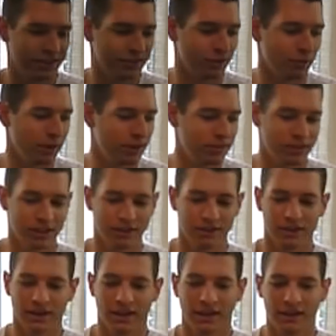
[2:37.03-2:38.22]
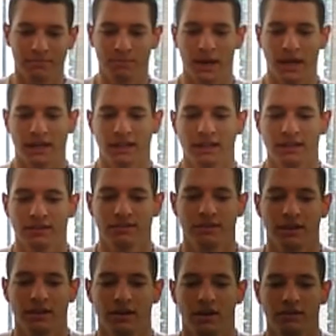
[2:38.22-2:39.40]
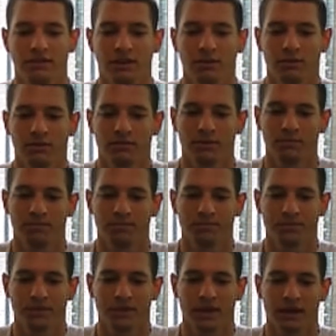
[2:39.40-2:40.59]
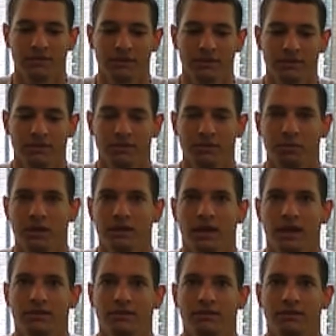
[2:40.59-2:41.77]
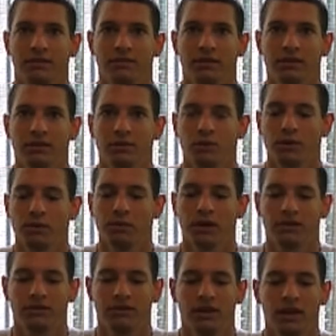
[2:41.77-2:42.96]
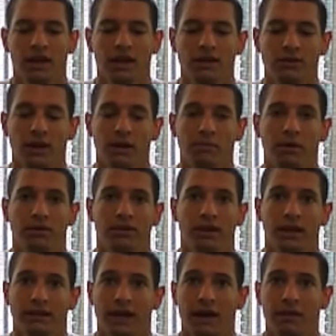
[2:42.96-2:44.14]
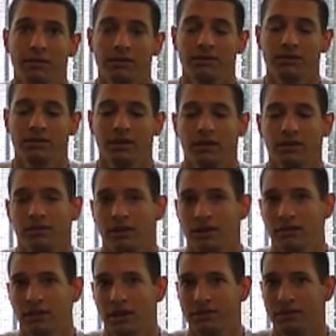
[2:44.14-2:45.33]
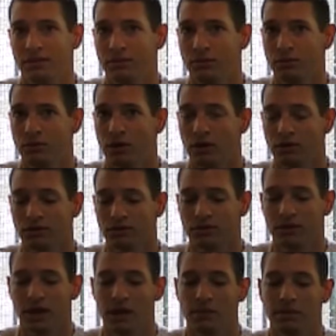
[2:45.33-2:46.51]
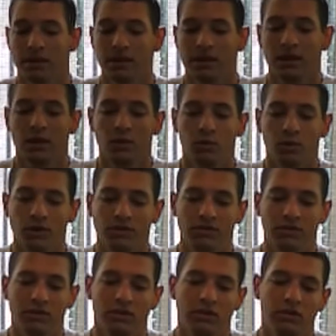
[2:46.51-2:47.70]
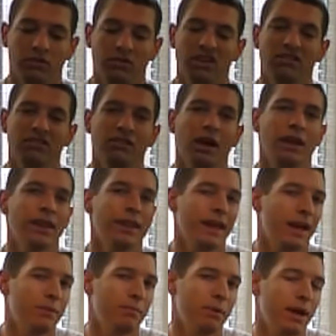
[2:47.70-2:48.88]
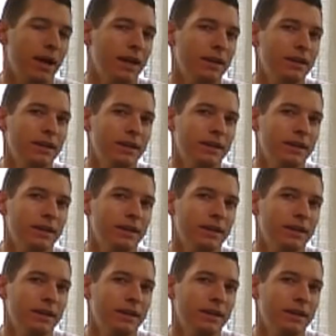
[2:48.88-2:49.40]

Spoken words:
So basically you're going to get a pack like this. It costs anywhere from, after shipping and taxes, 17 to 20 bucks, and you get about 10 tablets. So that's less than $2 a tablet, which is not that bad.